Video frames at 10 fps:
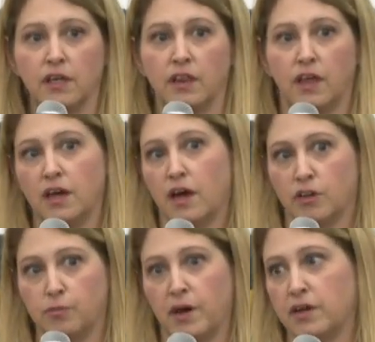They
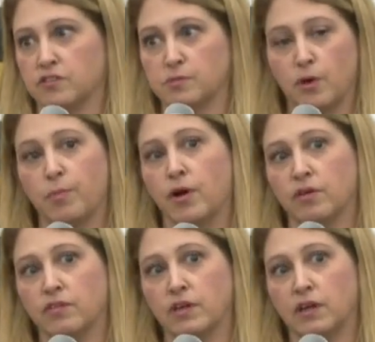occupy a small part
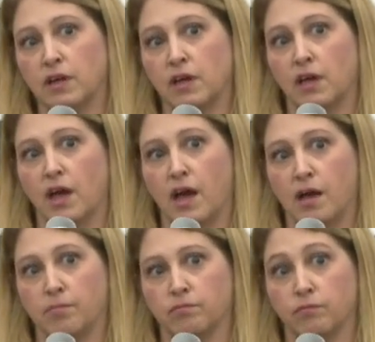of it
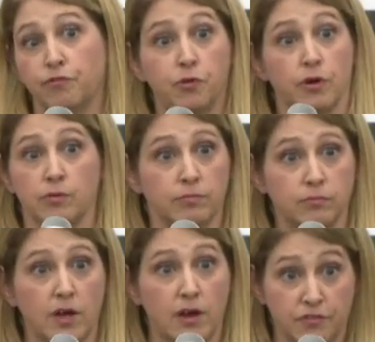um, for
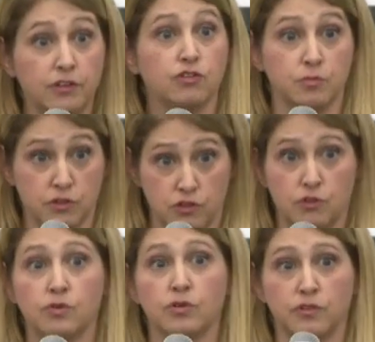uh, field trips and
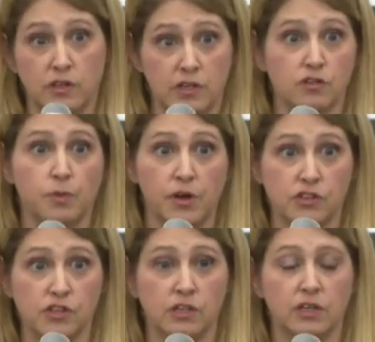tours and
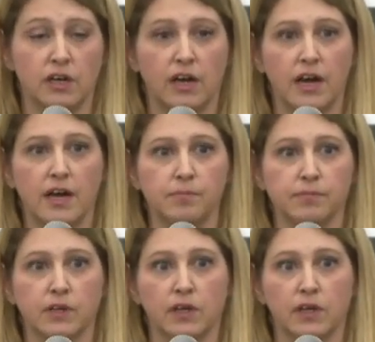inspiration. Um,